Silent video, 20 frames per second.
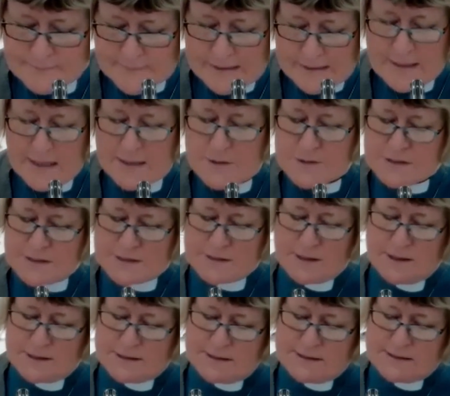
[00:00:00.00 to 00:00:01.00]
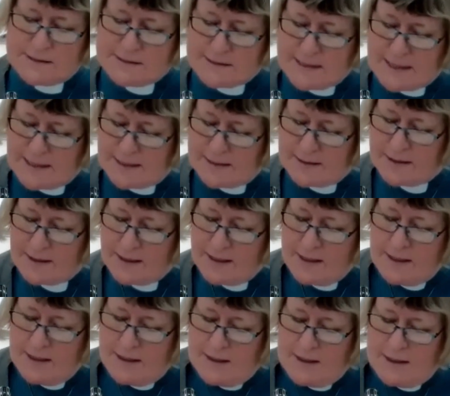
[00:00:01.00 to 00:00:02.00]
In our society today,
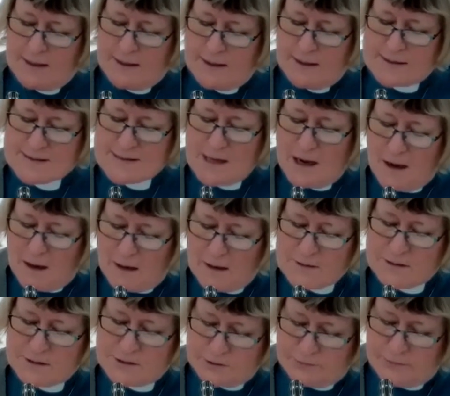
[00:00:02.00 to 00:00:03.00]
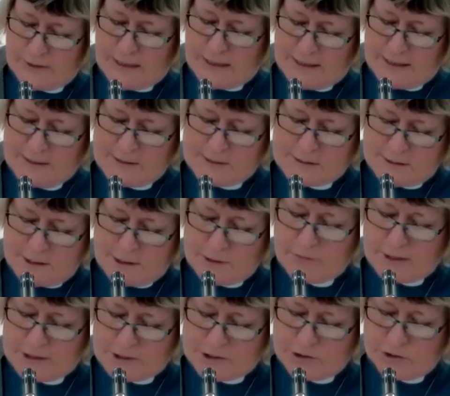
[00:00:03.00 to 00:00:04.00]
it's harder to relate to the
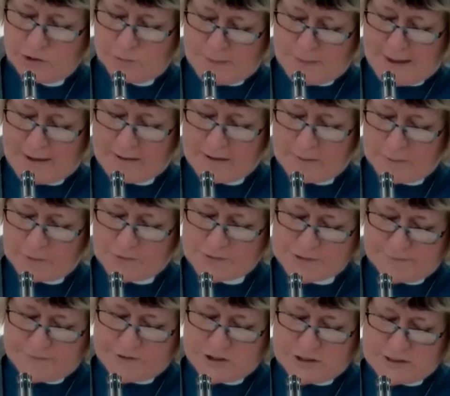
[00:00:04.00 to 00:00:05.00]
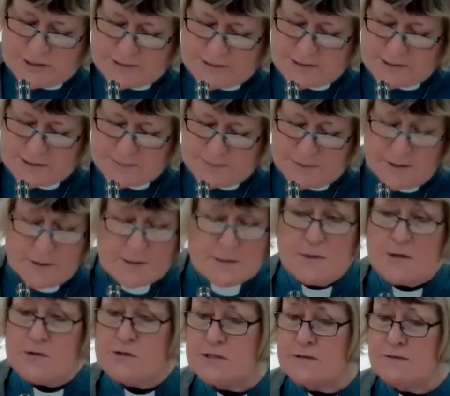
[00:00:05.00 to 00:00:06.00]
original parables of Jesus because
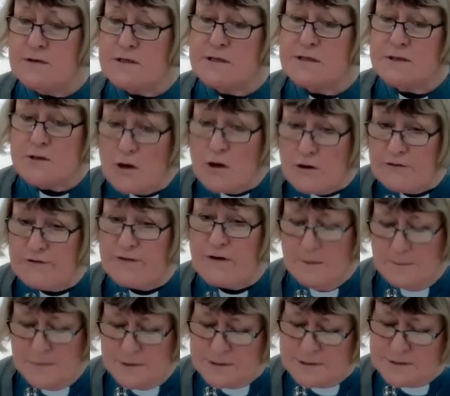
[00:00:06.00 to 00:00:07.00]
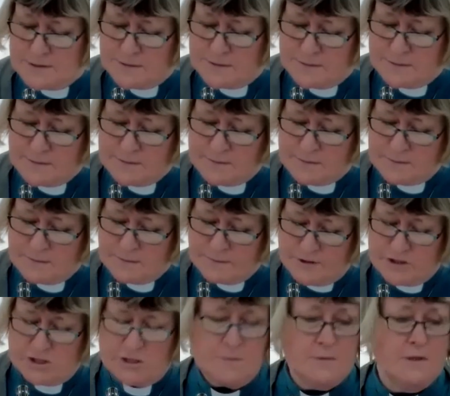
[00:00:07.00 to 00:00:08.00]
most of us are not farmers,
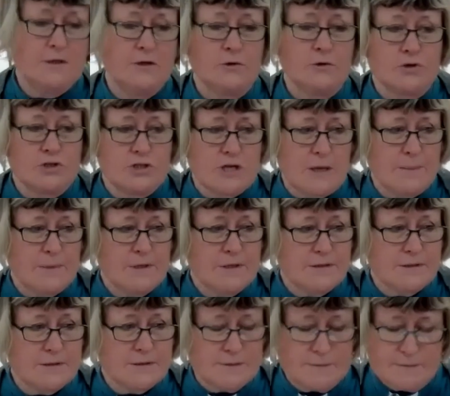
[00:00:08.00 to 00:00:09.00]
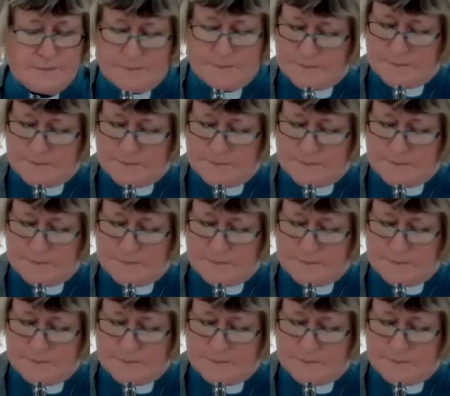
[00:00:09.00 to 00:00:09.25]
fishermen, or shepherds.